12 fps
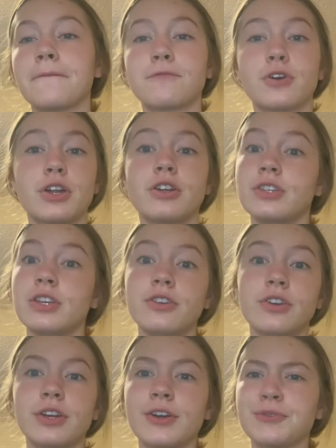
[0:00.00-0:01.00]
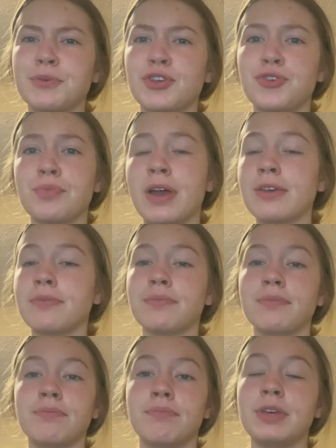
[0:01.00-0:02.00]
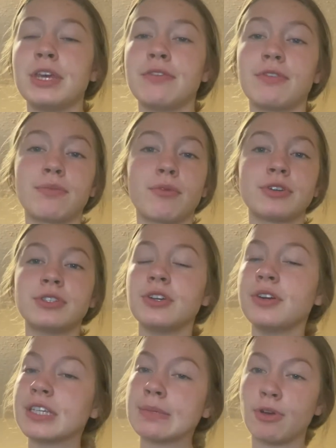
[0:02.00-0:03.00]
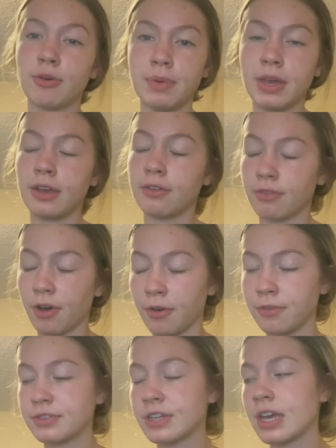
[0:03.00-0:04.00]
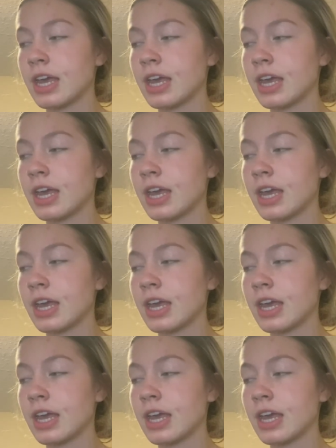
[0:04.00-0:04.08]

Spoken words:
for your senior years when you might be even more serious about being involved.